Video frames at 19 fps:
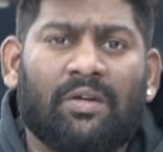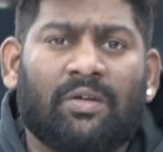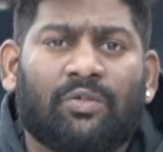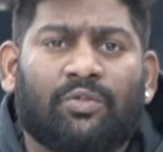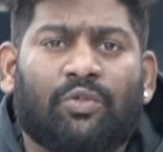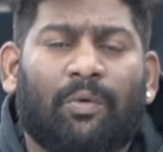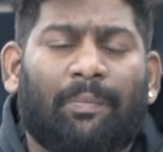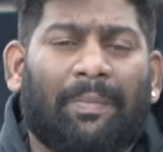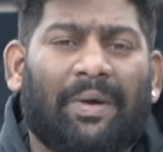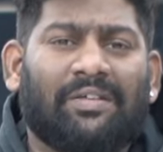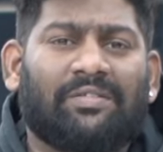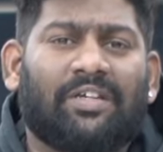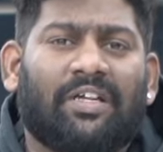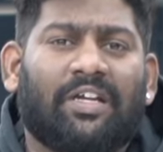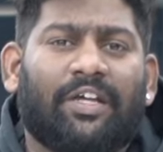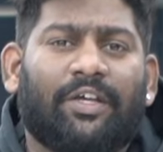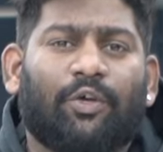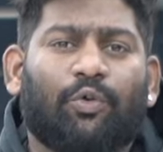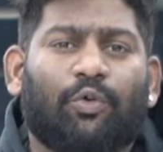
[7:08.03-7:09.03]
So
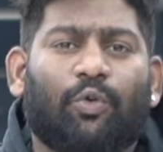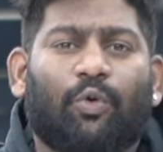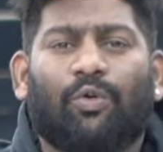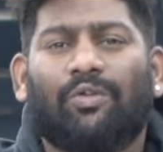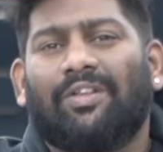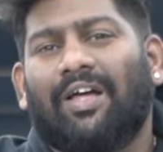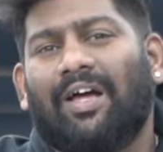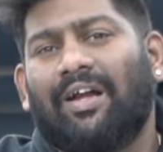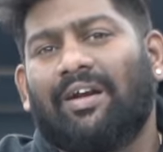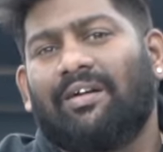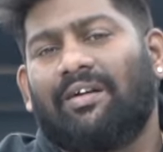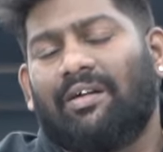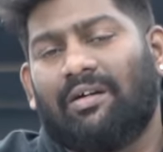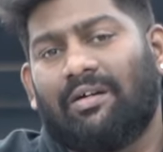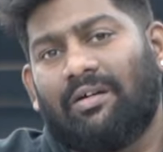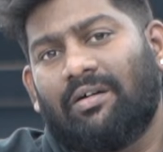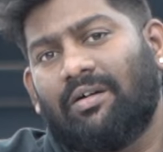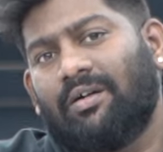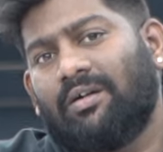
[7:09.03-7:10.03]
basically, you know that
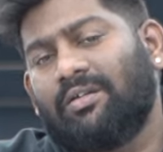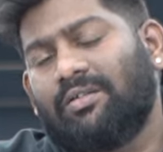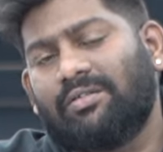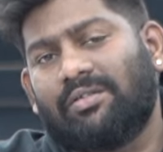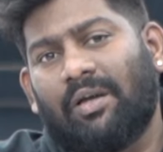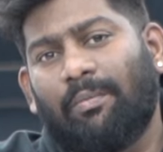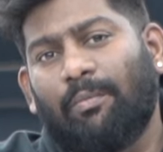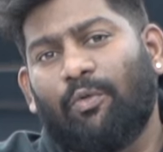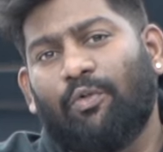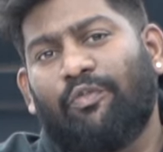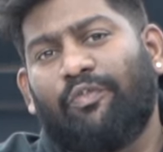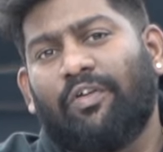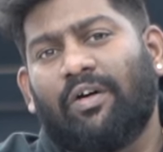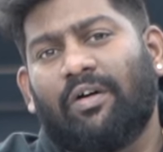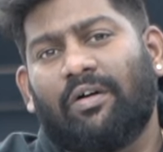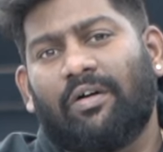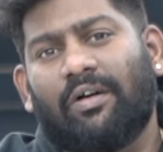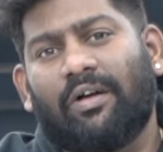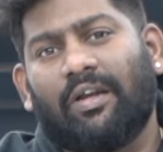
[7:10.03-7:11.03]
a
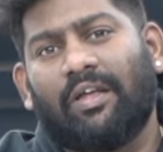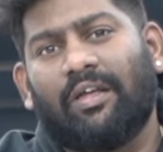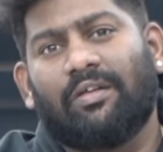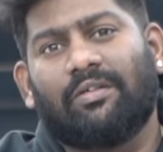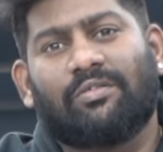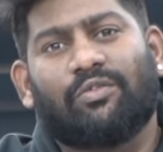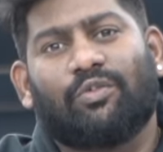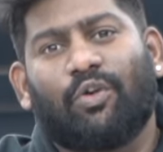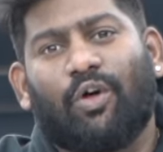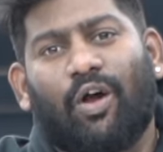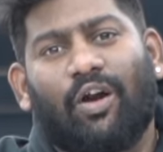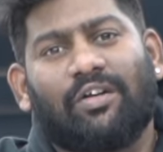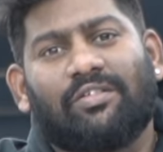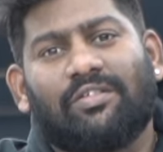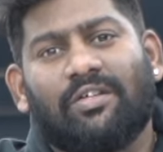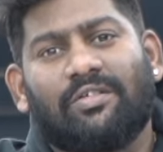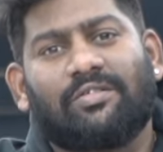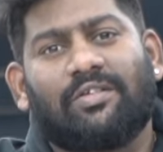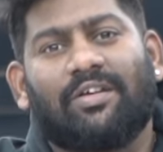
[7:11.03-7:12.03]
subwoofer is
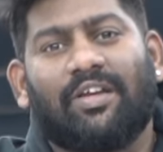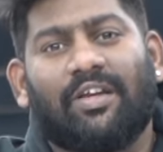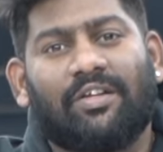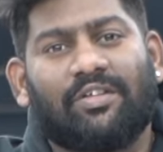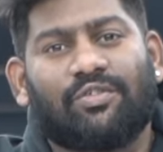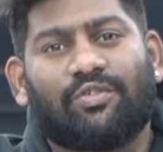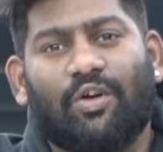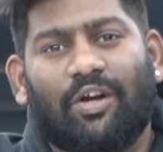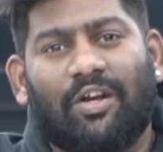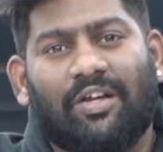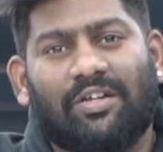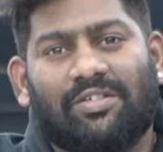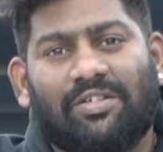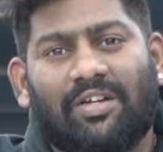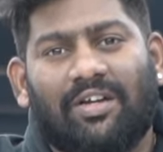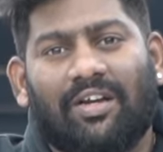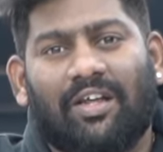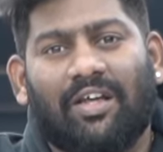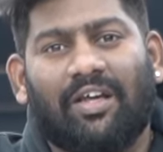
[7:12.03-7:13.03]
not just an
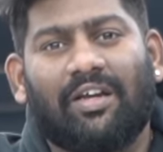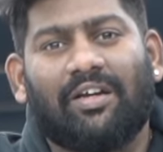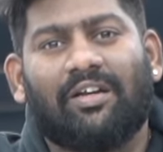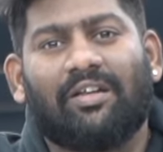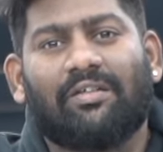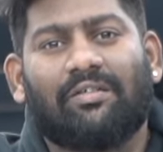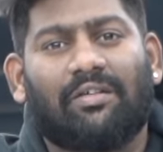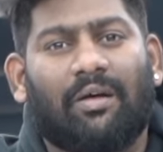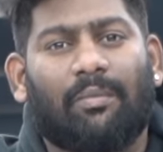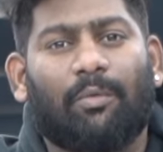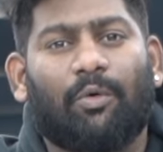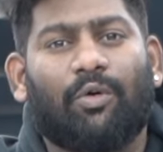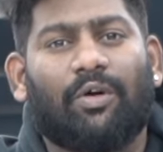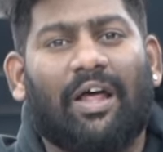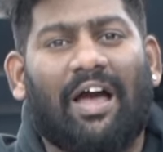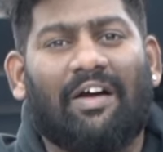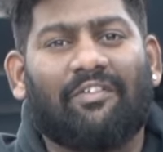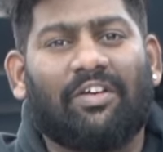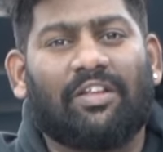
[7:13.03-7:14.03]
installation, it is
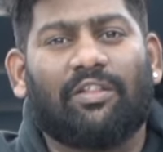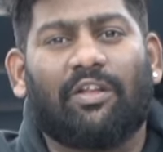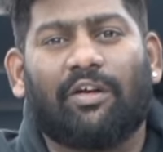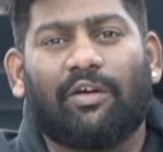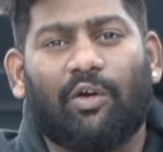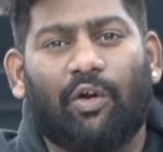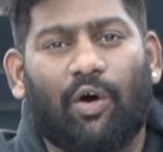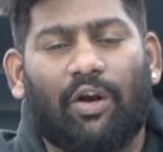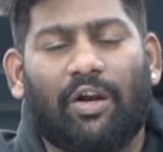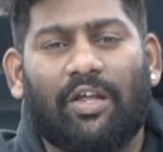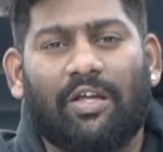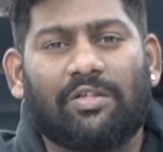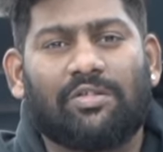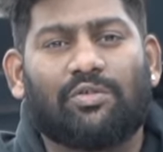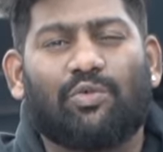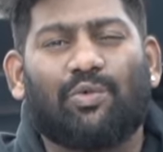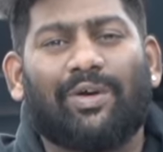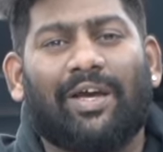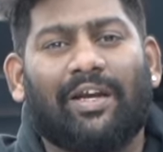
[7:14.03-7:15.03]
about having the
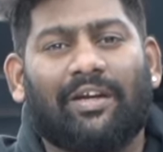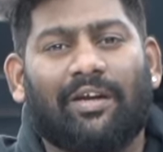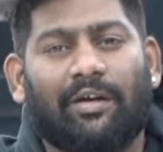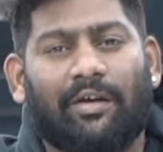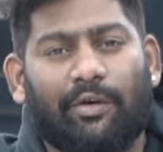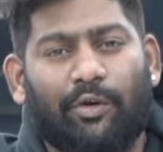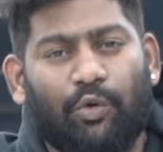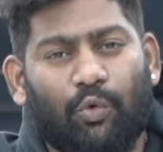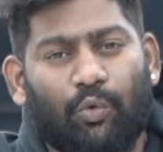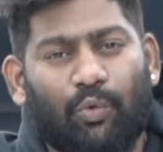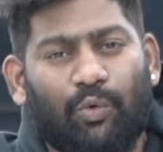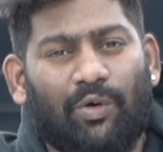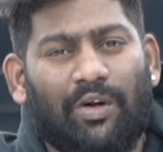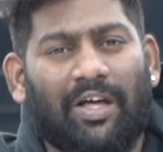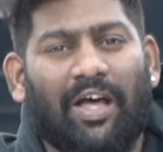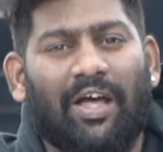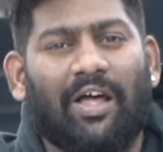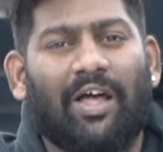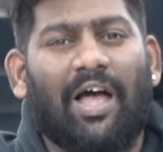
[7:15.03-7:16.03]
knowledge to get it
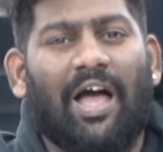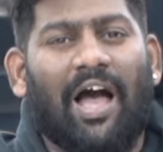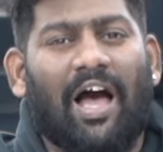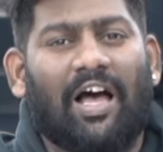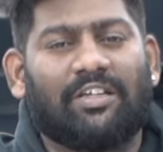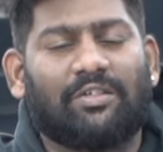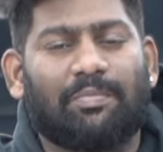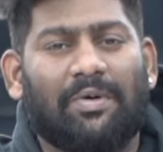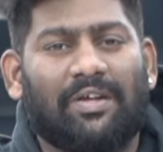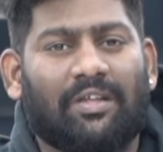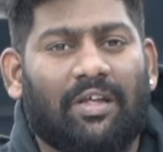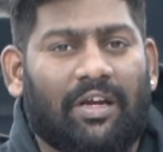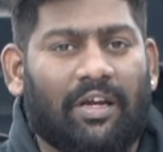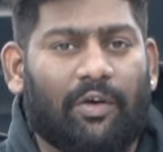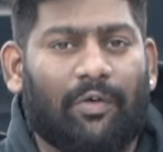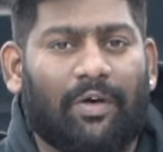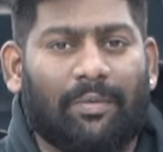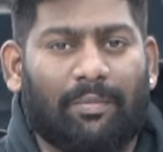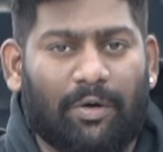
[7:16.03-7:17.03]
tuned as per the
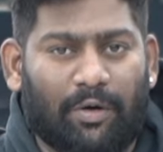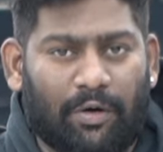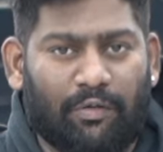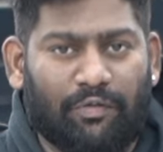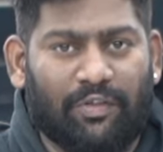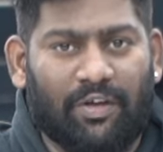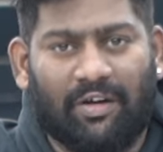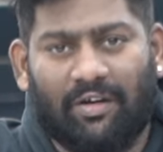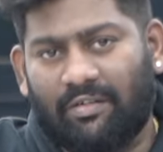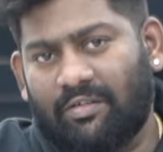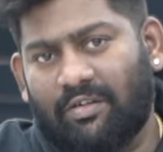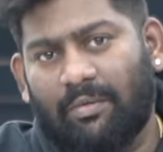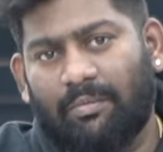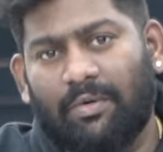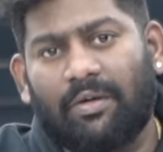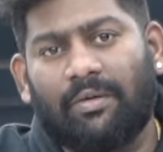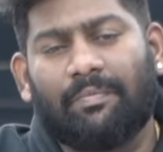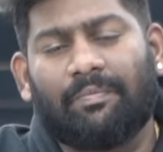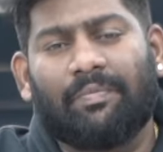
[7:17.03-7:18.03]
requirement of the
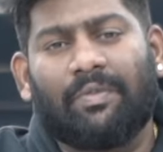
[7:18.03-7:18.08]
customer.